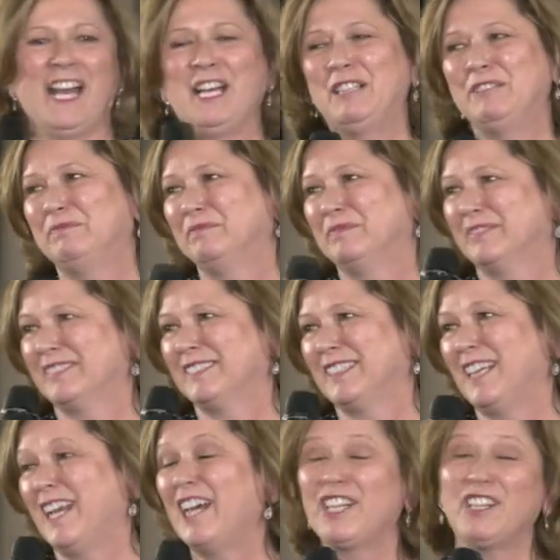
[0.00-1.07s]
Um,
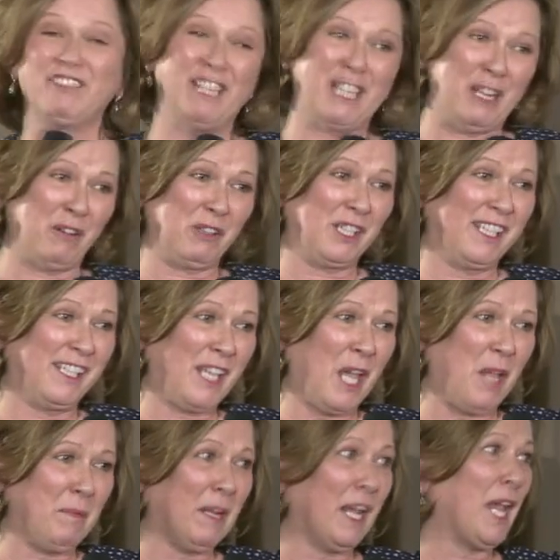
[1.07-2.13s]
I don't really know what to say,
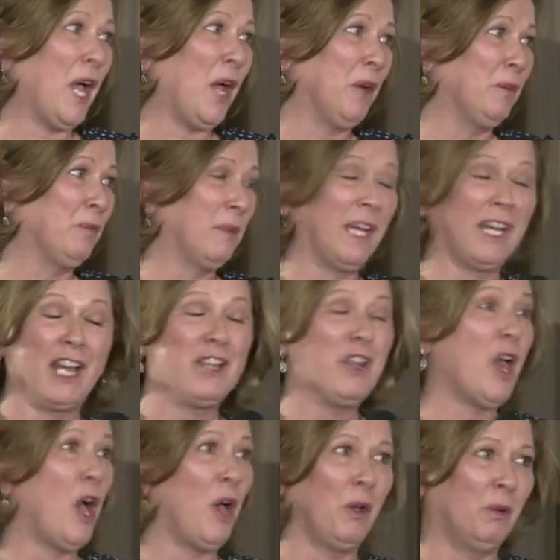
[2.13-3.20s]
but I hope and I
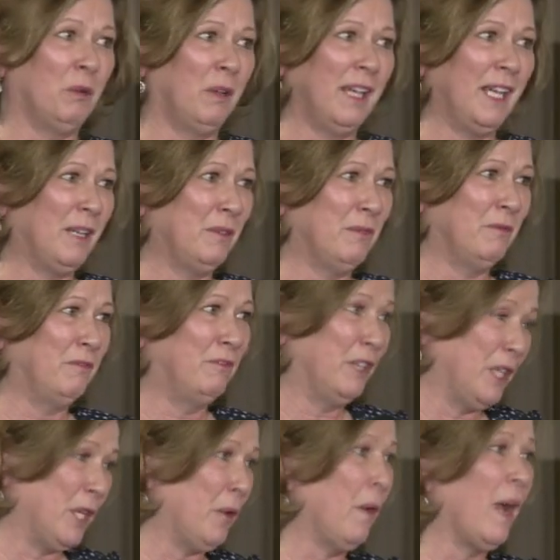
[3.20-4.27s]
know it for
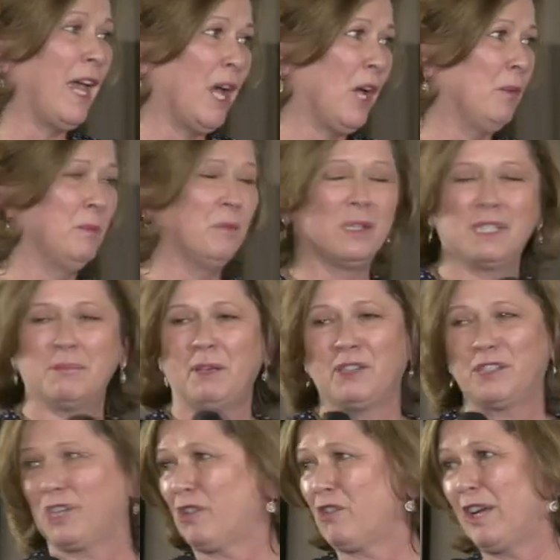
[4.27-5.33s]
you, I hope, was the most
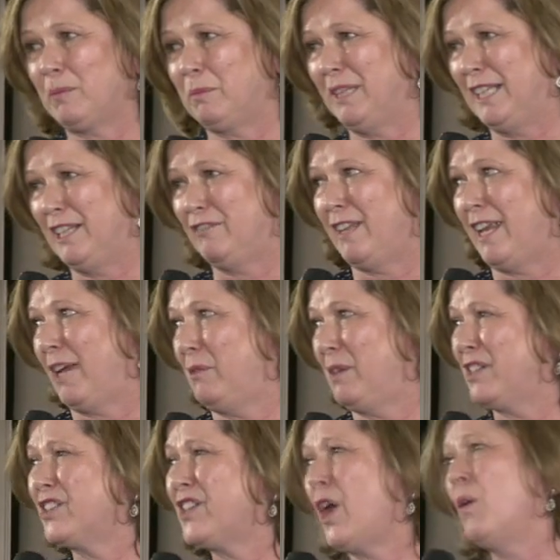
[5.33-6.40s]
incredible evening. We're
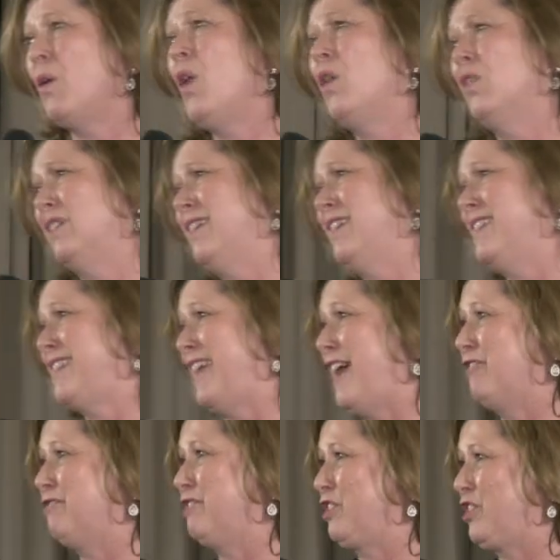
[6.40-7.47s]
so honoured to have
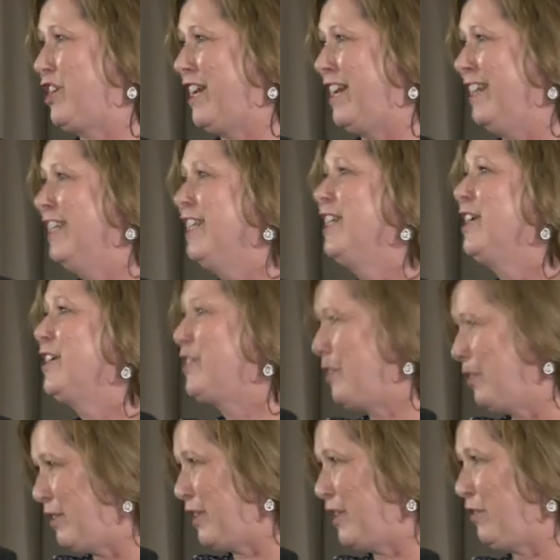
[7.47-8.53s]
Roja do
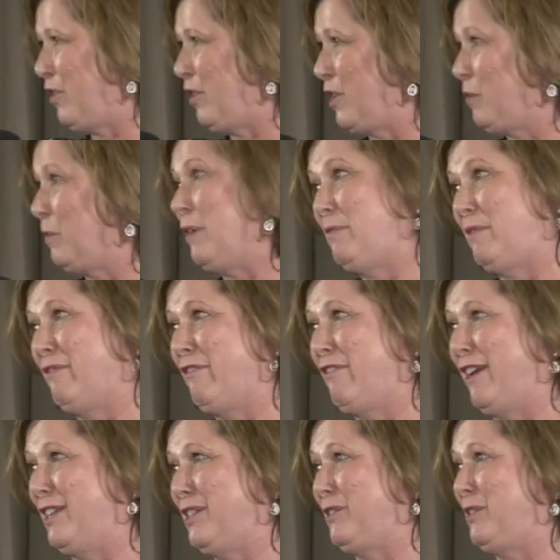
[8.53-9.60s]
this for us. We've been
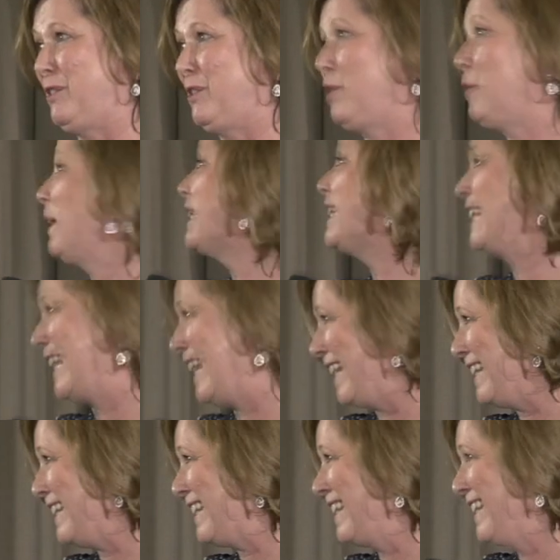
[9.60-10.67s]
friends for 20
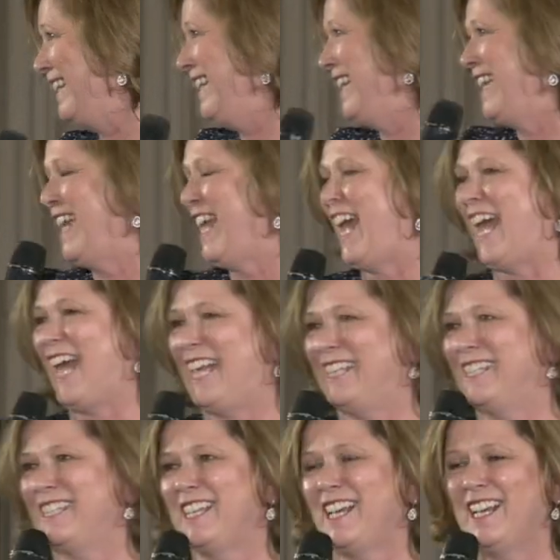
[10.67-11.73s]
years. And
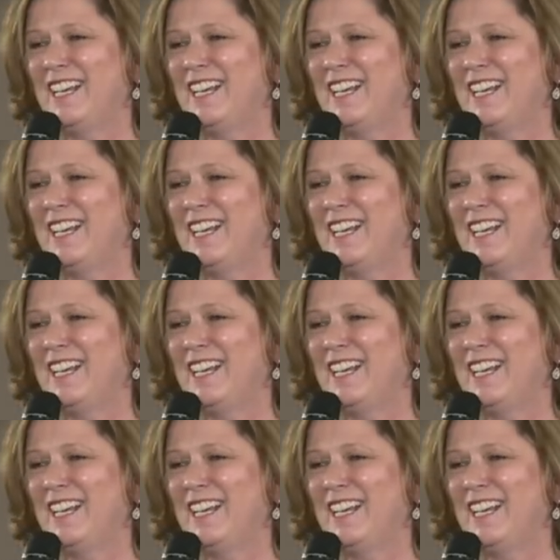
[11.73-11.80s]
I was